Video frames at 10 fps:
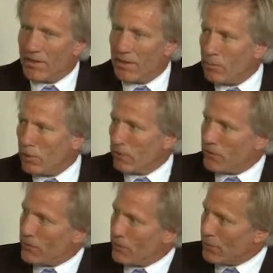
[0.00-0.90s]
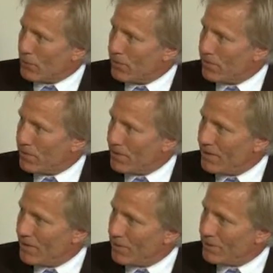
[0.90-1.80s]
a multitude
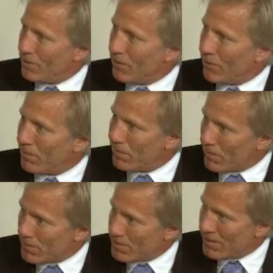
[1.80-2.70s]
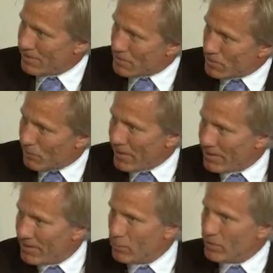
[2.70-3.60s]
of offers that is
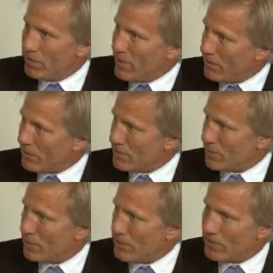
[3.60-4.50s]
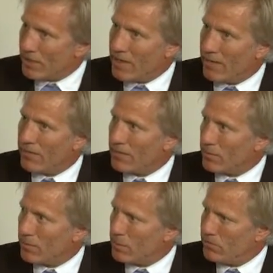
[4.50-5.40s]
protected with a different security, and
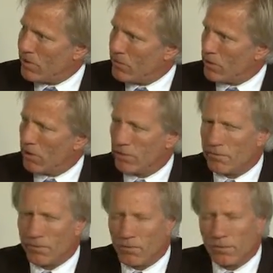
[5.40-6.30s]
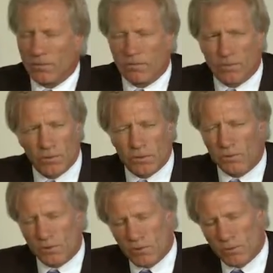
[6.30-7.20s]
it will be very hard for the
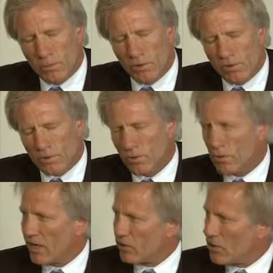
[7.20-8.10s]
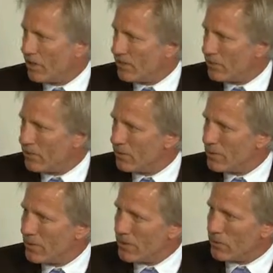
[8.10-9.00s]
consumers to actually to
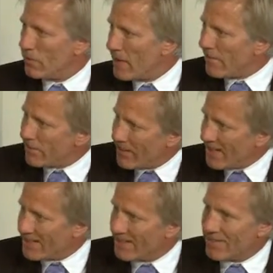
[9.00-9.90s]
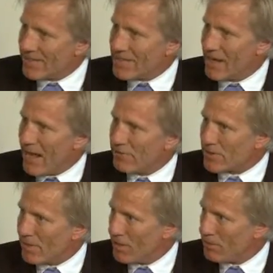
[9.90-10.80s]
navigate in this
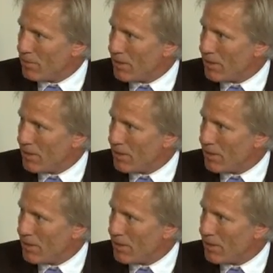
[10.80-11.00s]
landscape.